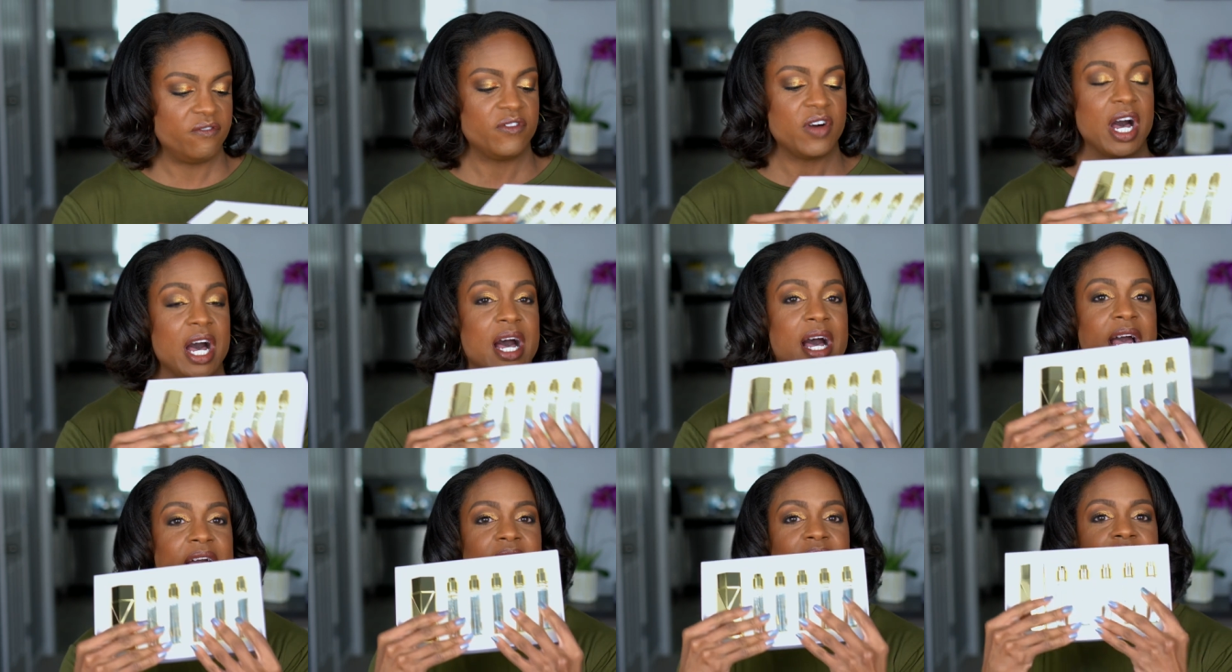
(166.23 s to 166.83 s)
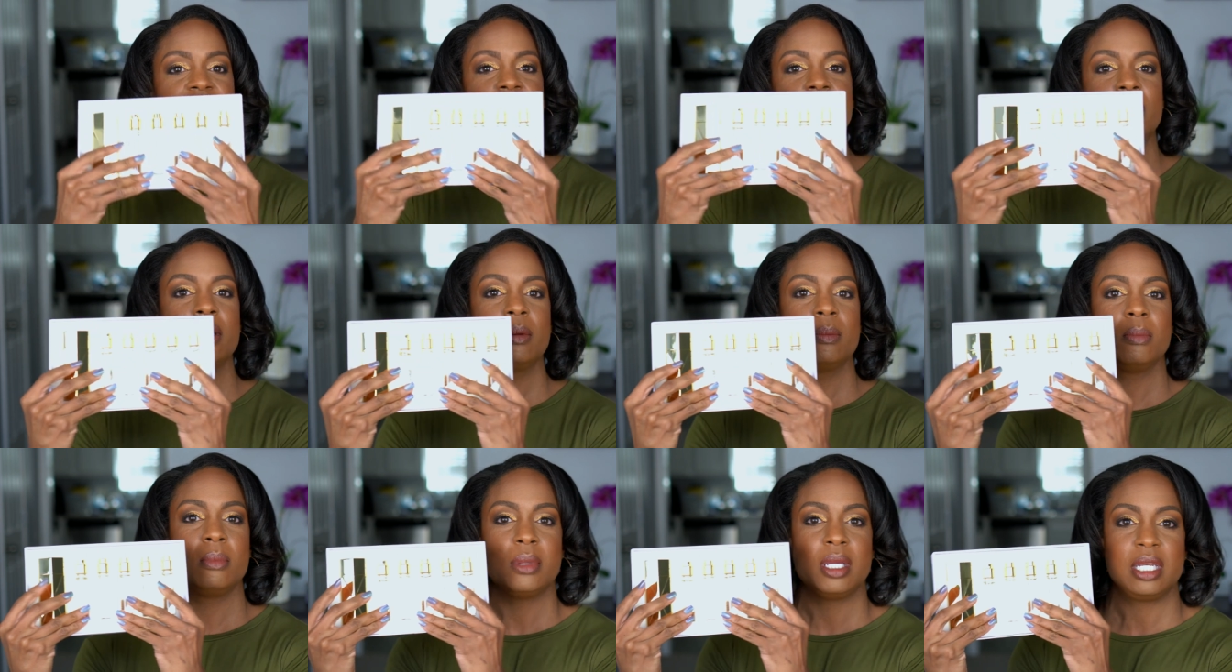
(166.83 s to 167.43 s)
five
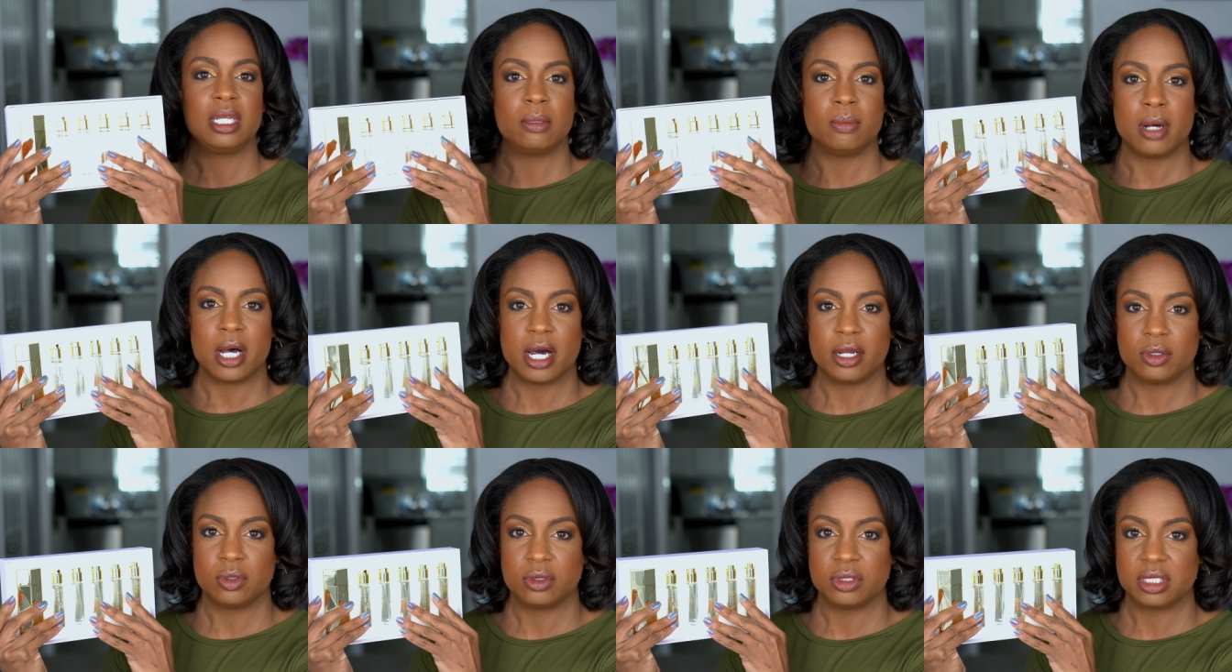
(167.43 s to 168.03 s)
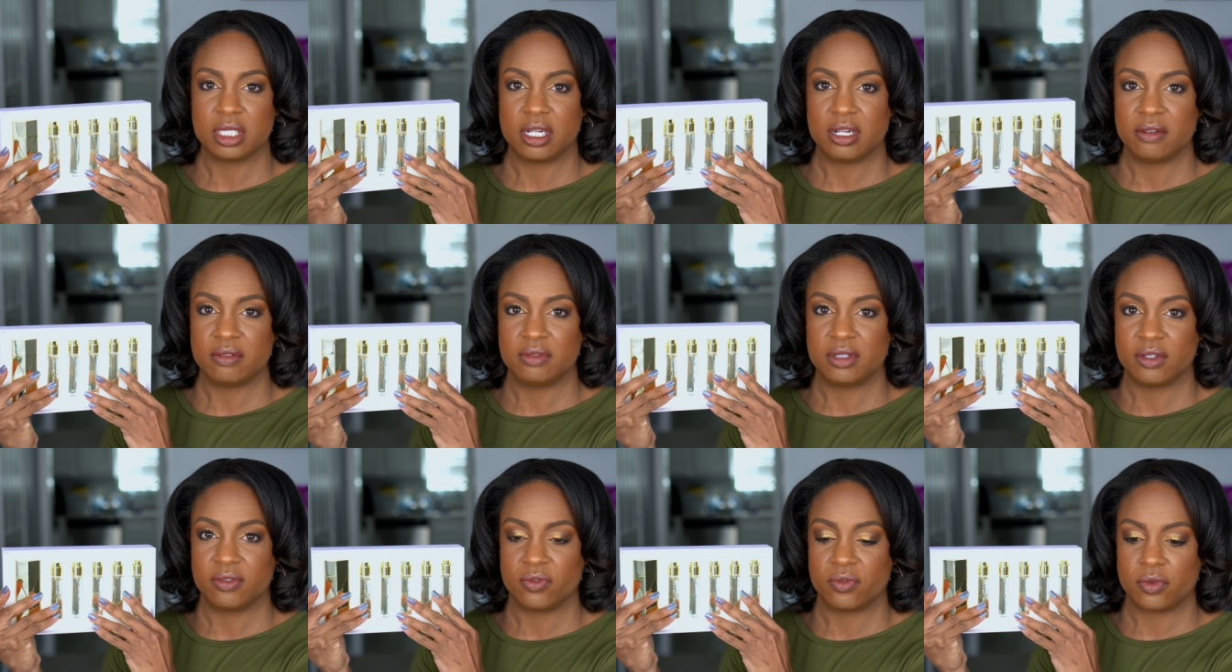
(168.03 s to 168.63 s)
mini bottles
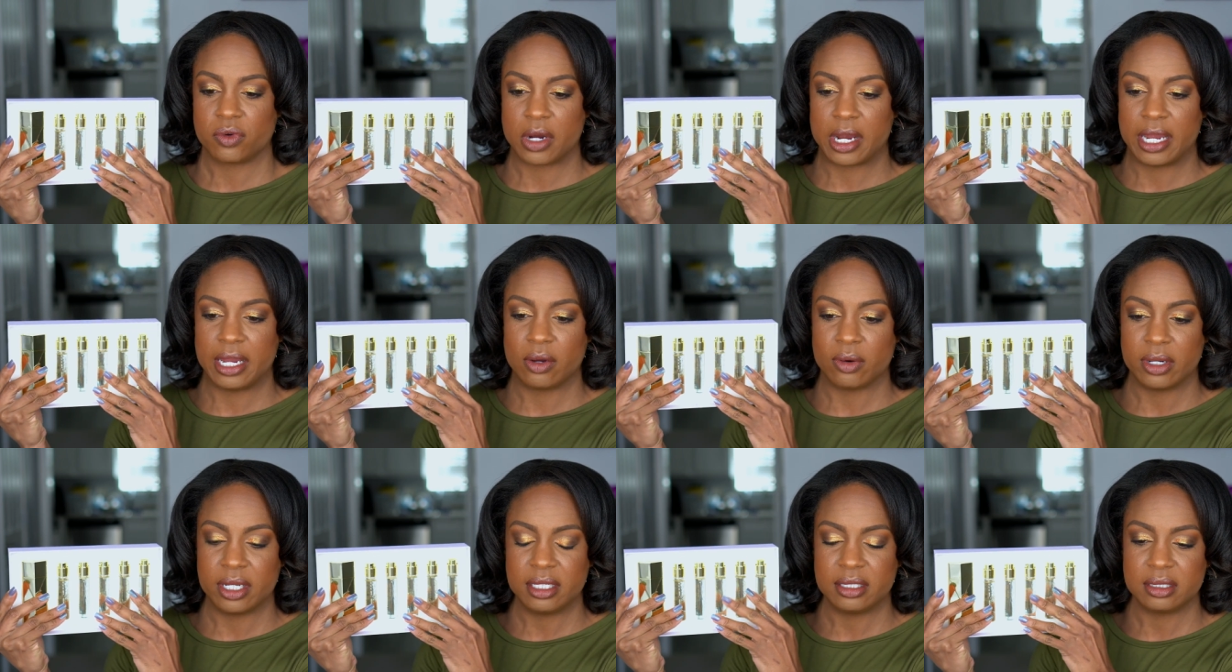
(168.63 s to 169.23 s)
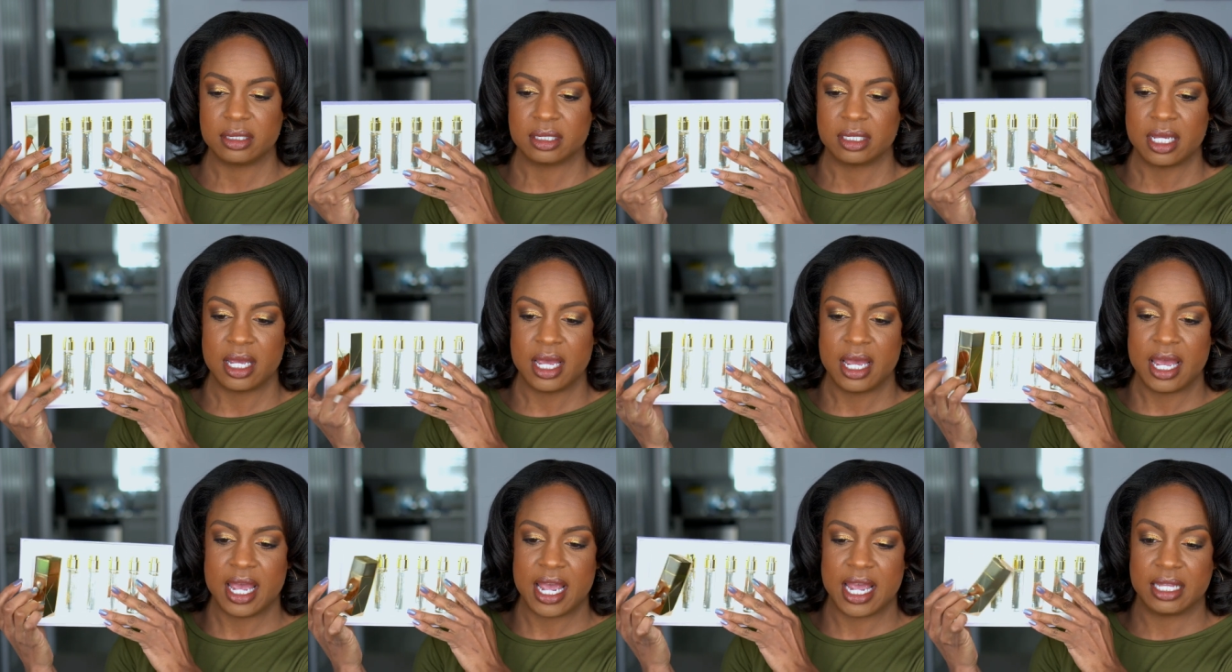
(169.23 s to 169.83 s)
of the fragrance
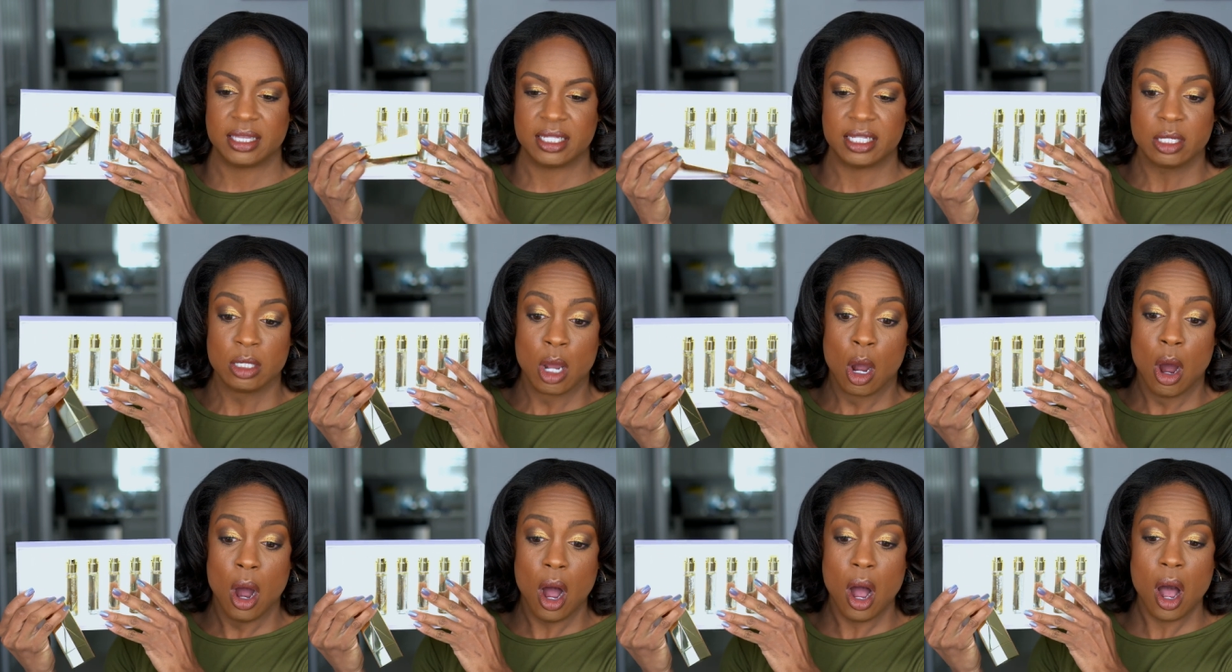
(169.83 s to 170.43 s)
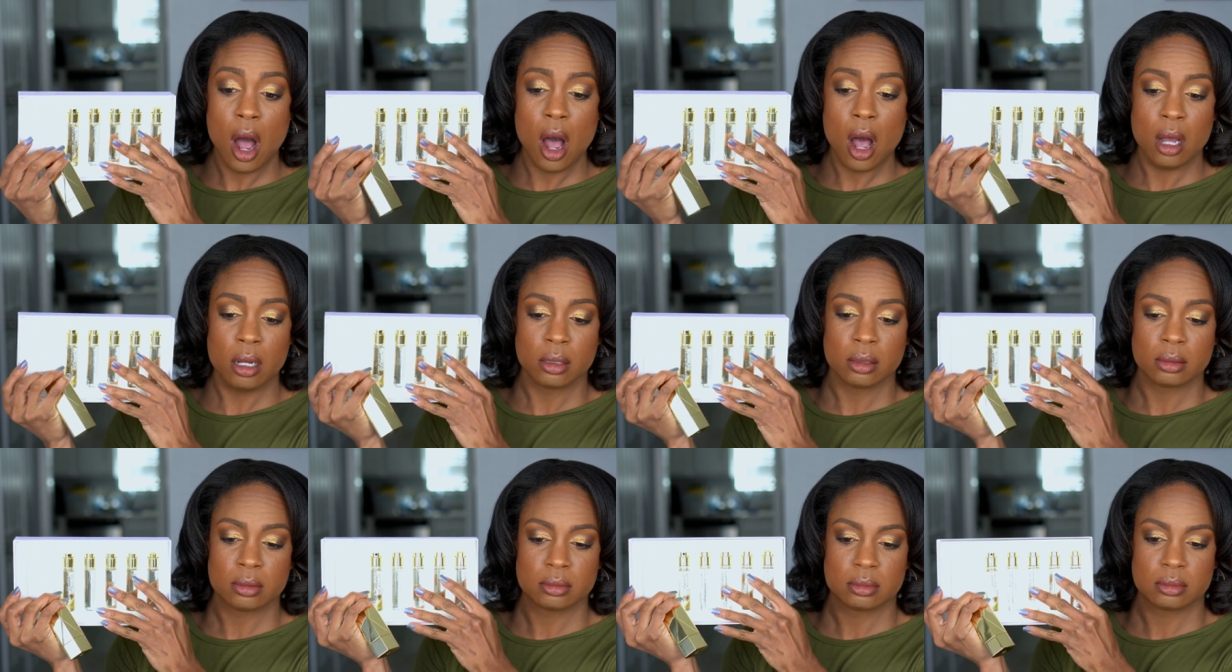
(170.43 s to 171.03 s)
and then oh